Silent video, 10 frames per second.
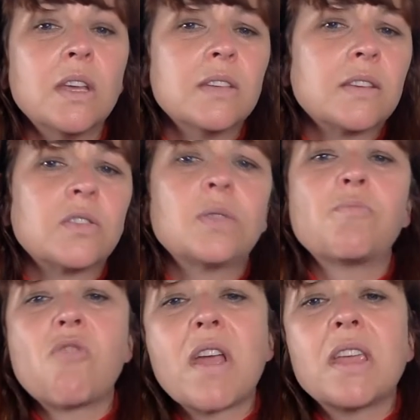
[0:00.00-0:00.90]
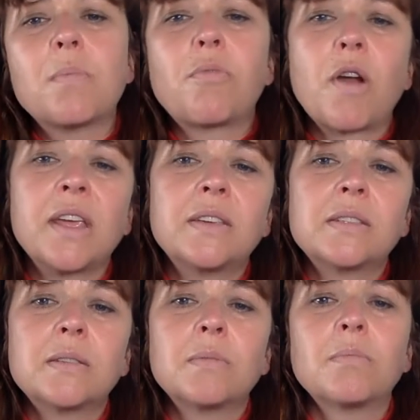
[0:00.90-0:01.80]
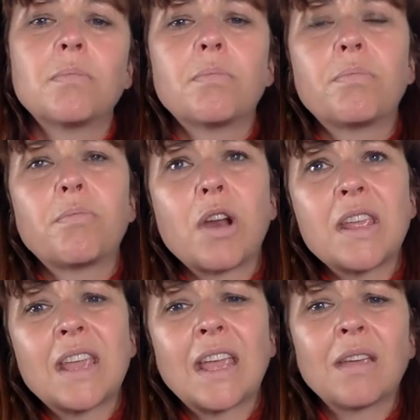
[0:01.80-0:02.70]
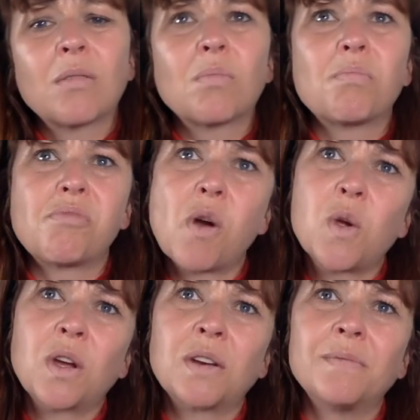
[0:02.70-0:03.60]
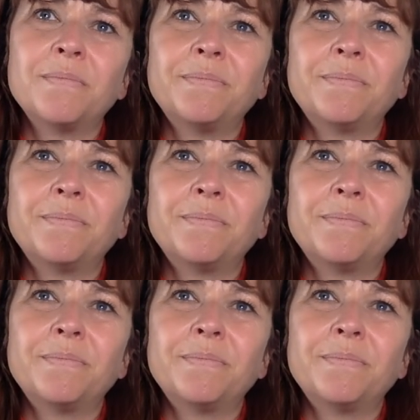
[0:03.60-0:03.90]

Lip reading: such as break, breaks, breaking, broken.